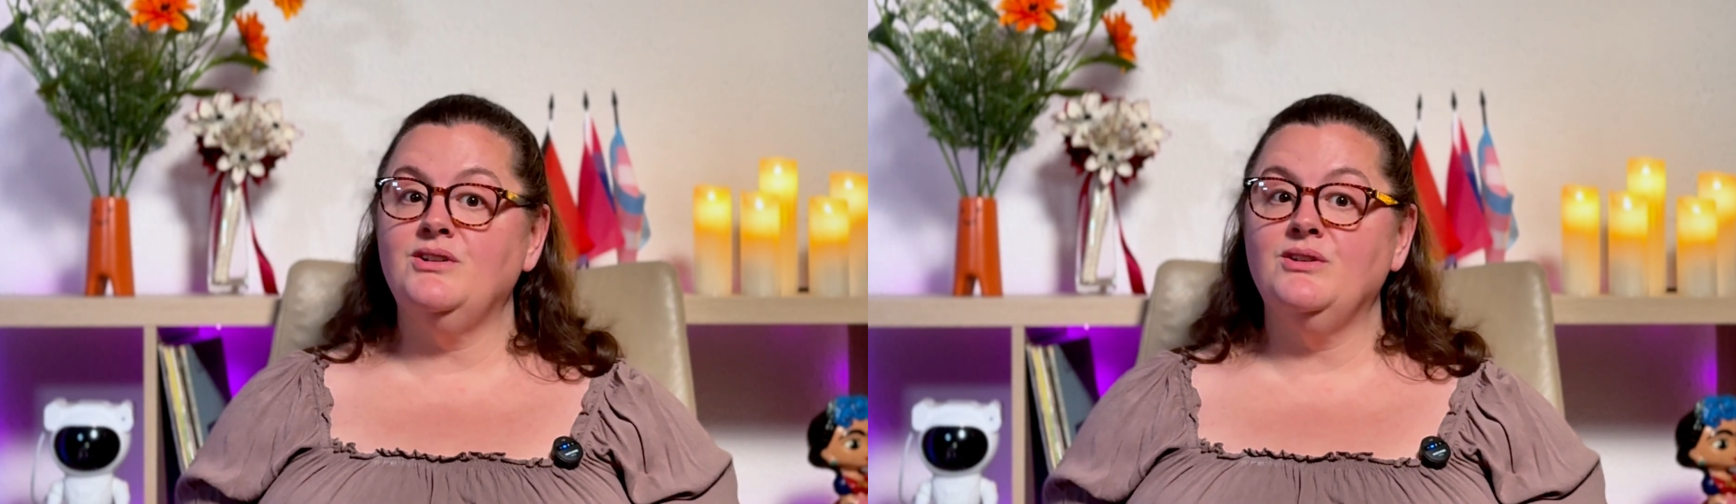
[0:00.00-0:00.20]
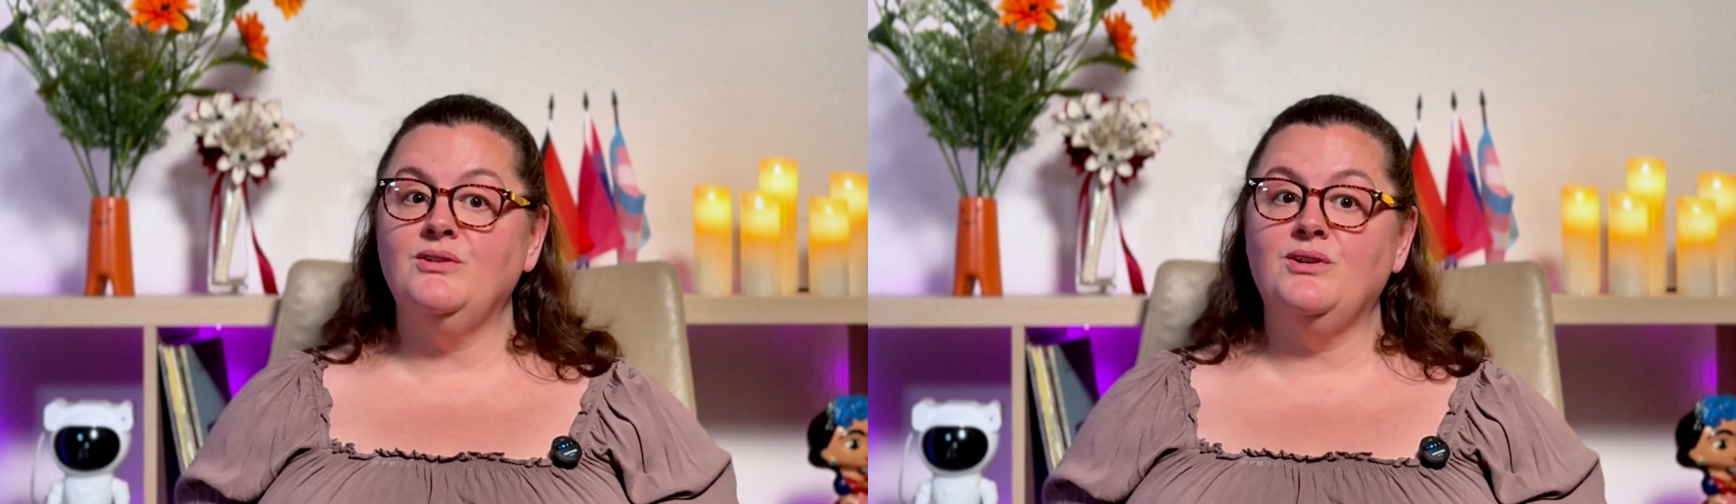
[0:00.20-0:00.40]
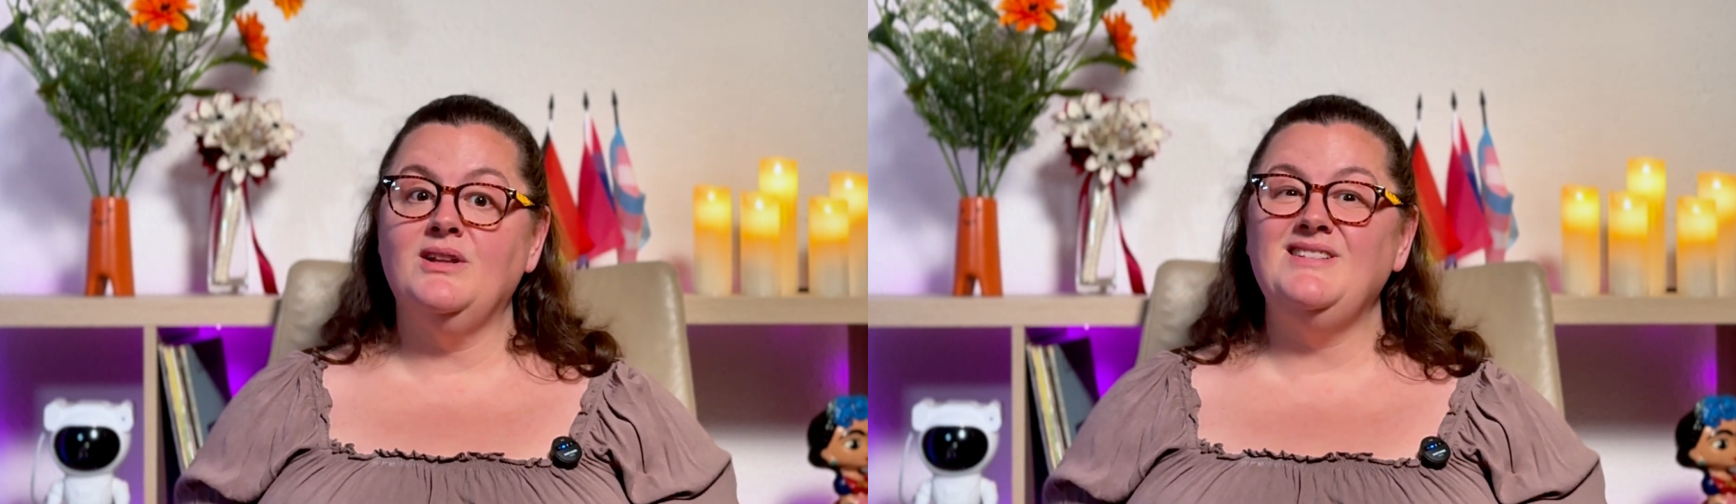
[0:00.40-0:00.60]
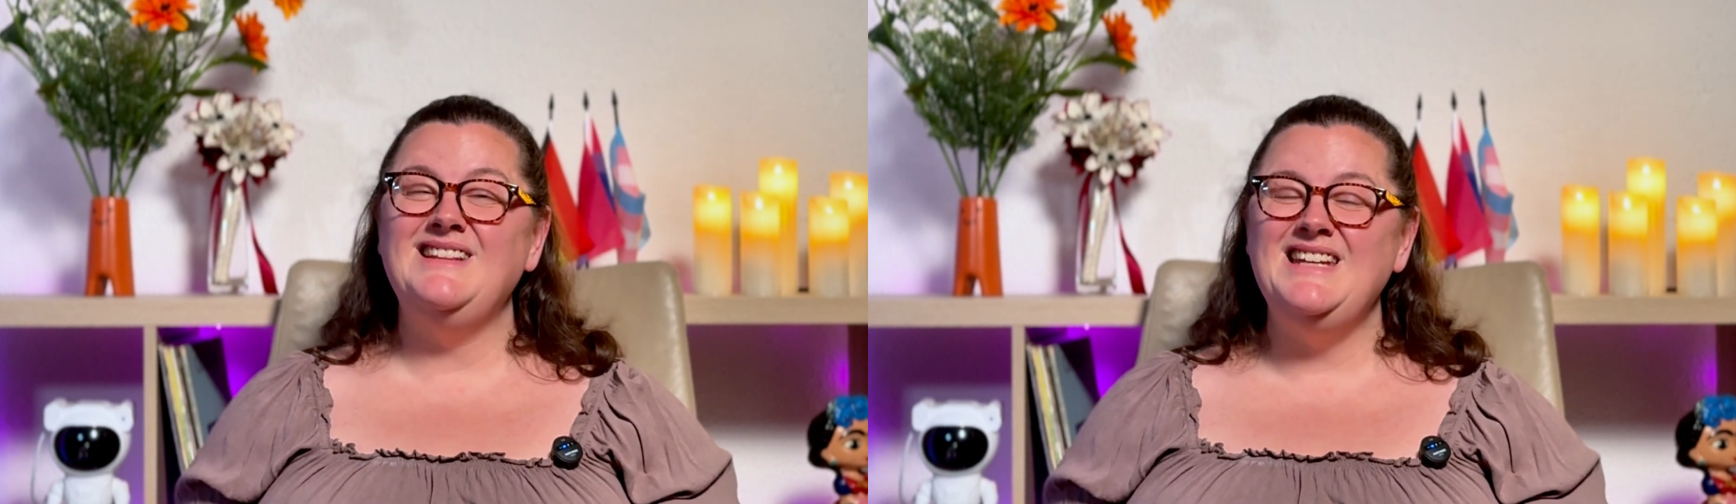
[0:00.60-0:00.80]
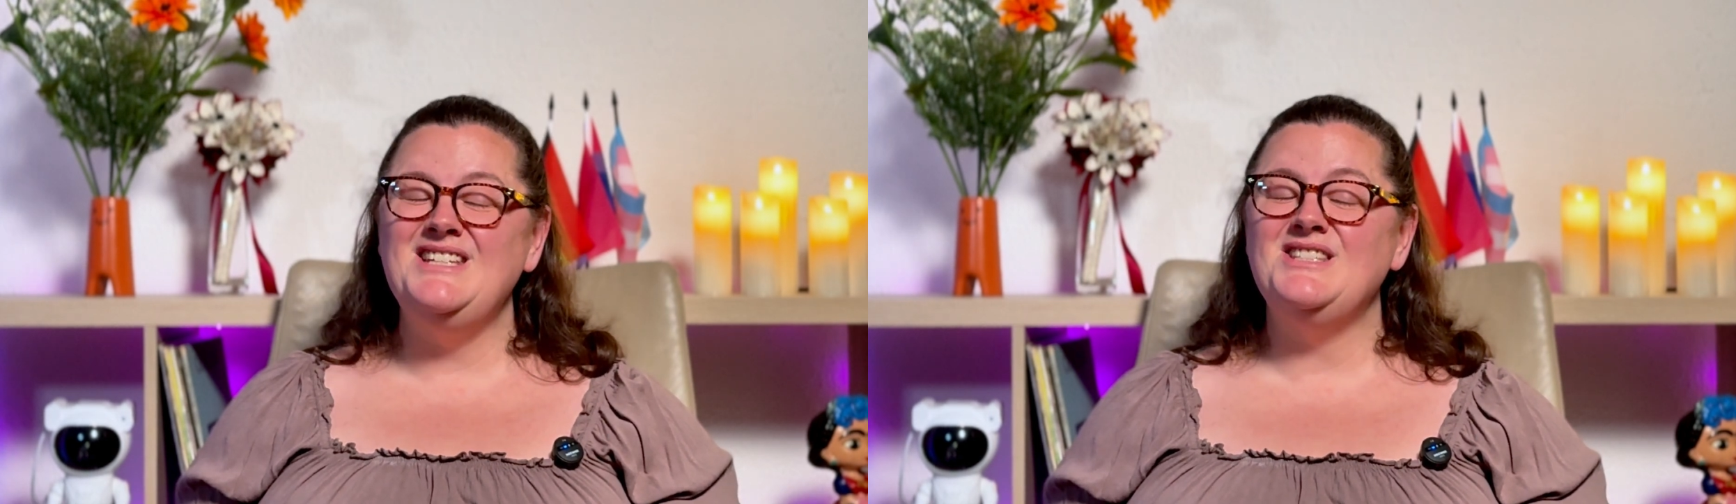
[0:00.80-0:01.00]
to learn at
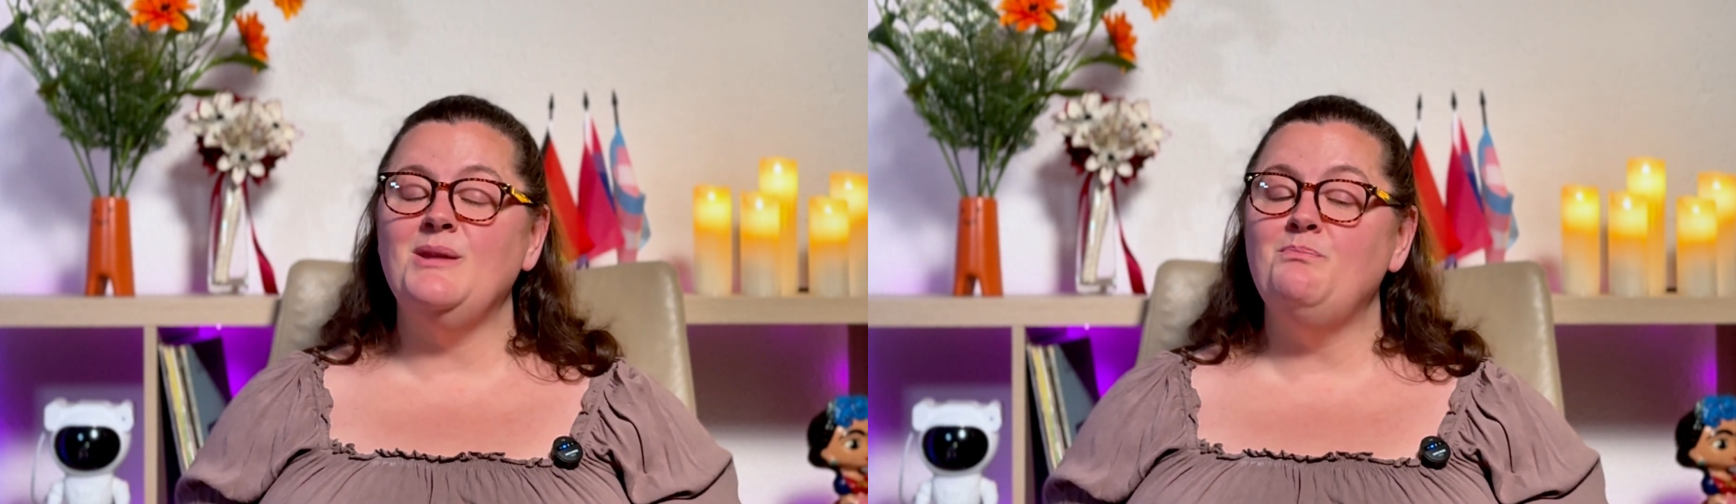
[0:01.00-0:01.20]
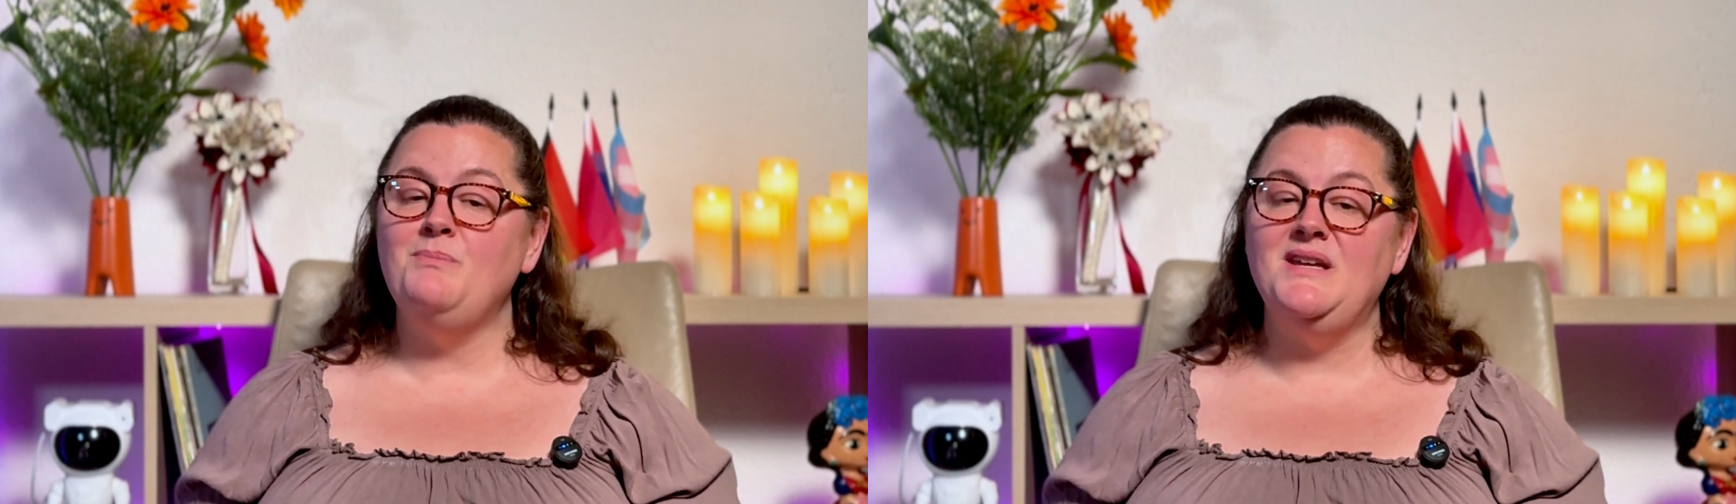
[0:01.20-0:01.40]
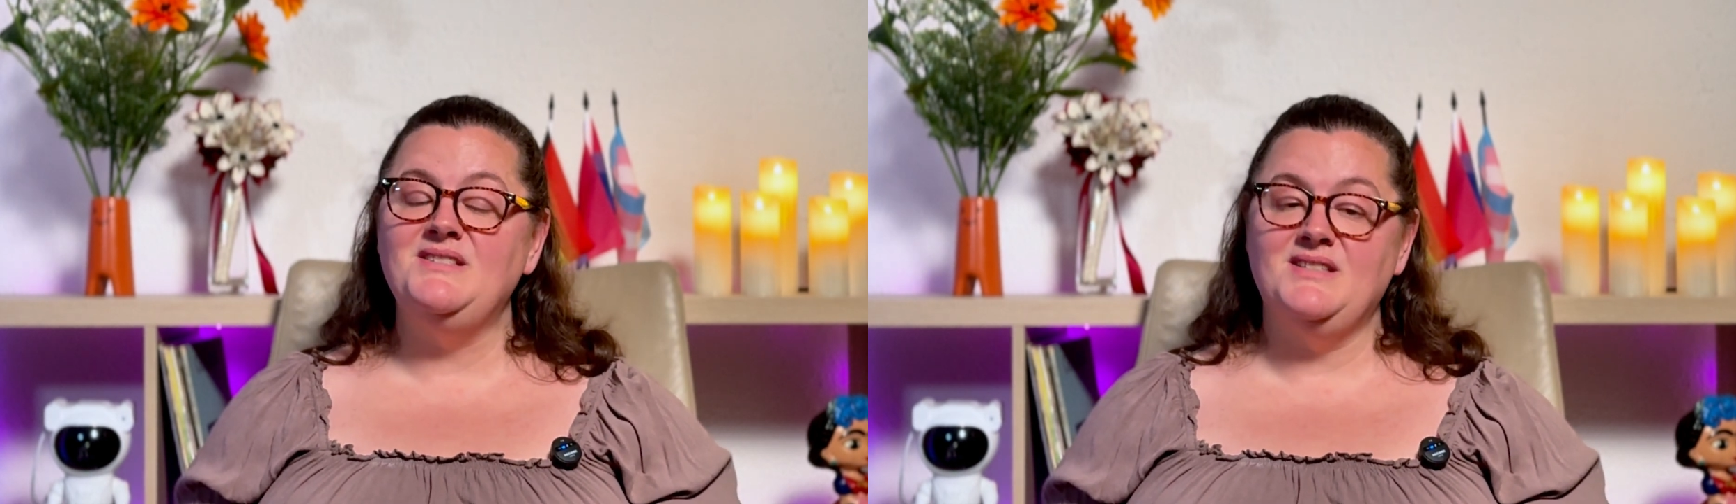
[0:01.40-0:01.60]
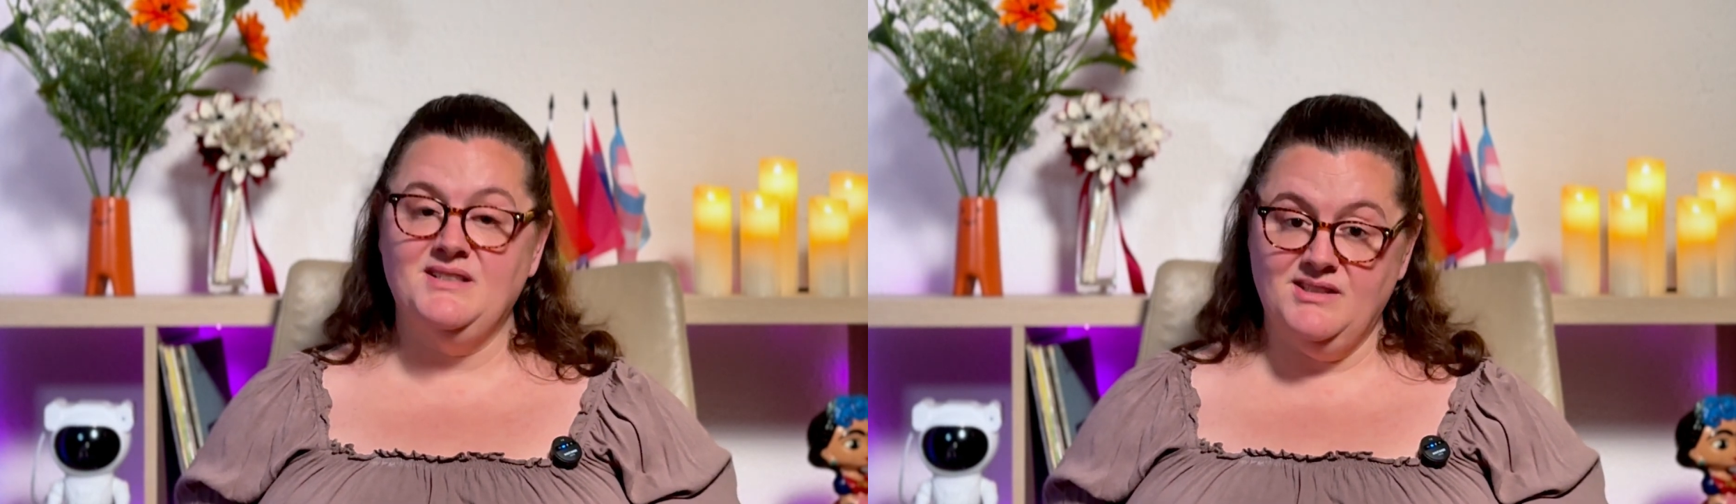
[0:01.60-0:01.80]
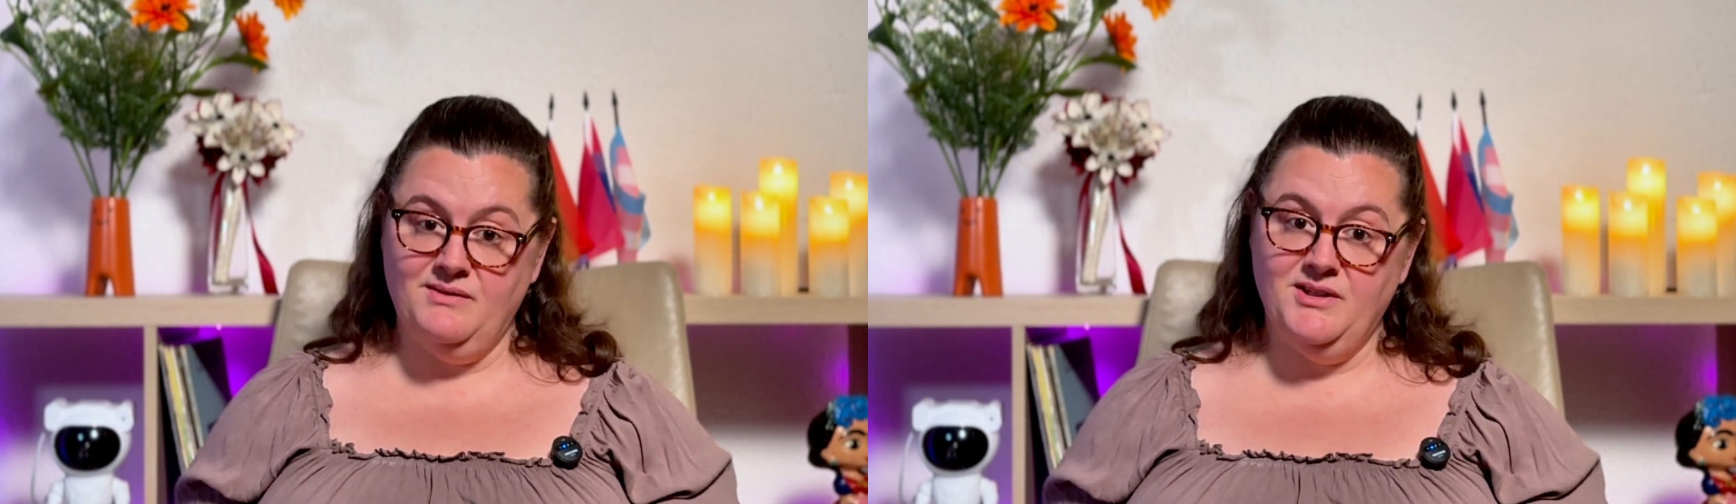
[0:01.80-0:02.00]
least the
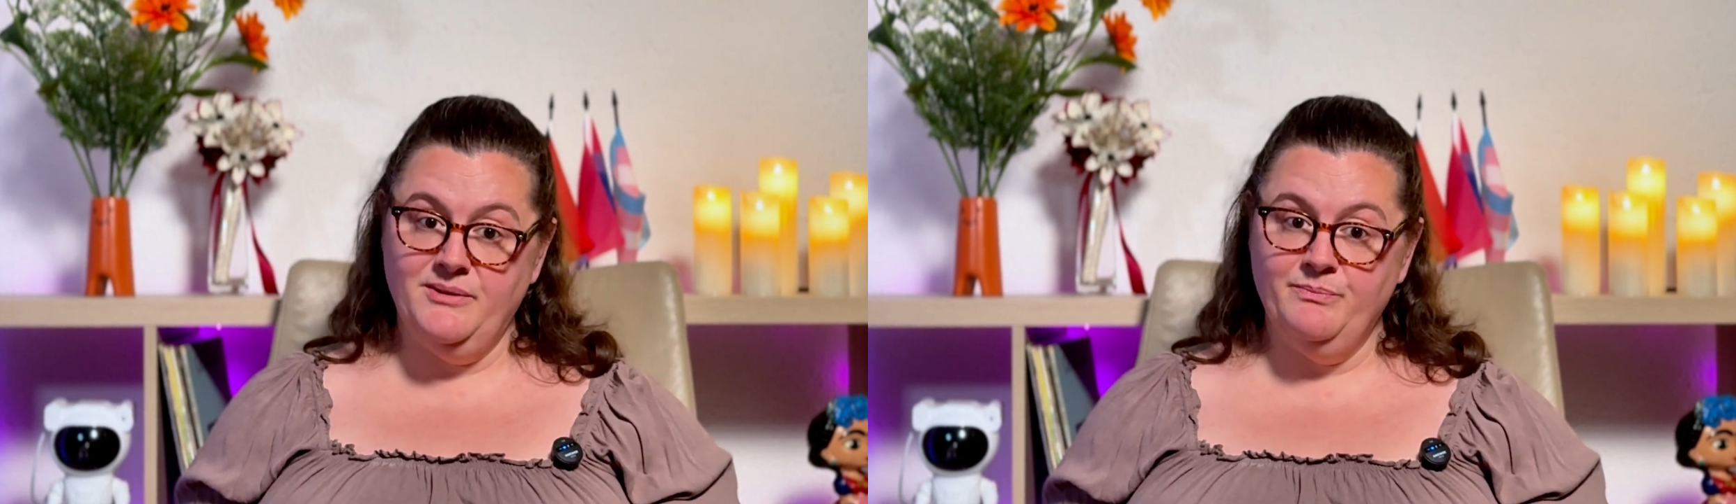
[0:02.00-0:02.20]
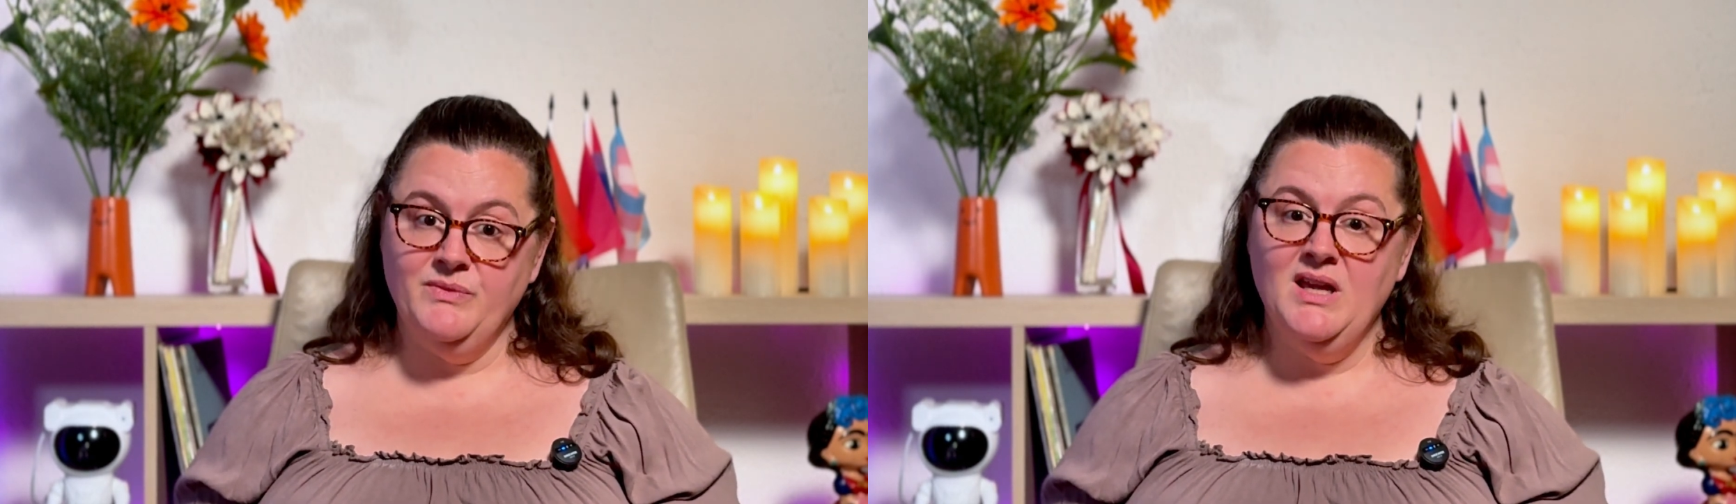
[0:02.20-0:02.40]
basics of it.